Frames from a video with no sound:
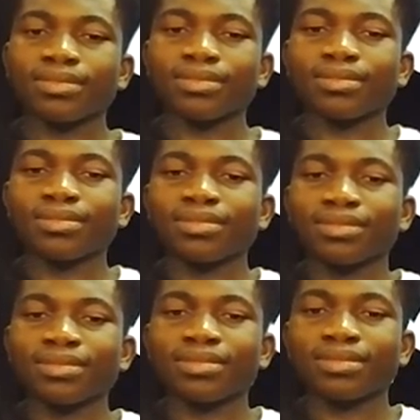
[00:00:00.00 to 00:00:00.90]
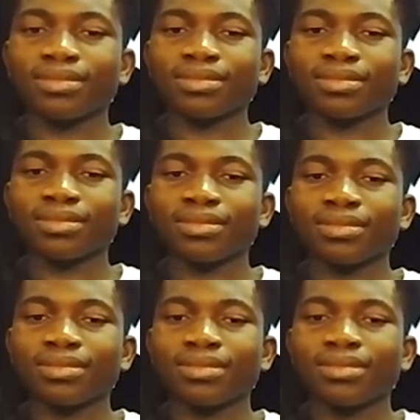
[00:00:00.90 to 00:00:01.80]

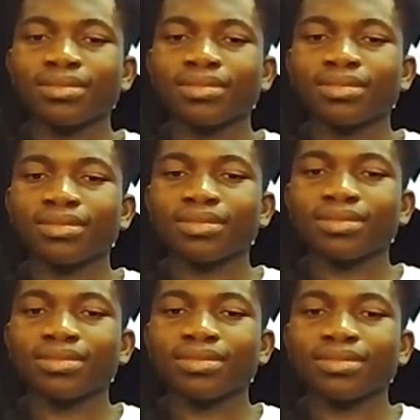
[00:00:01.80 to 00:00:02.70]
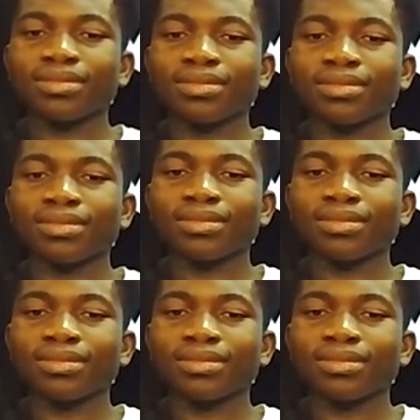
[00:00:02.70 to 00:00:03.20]
This person isn't speaking.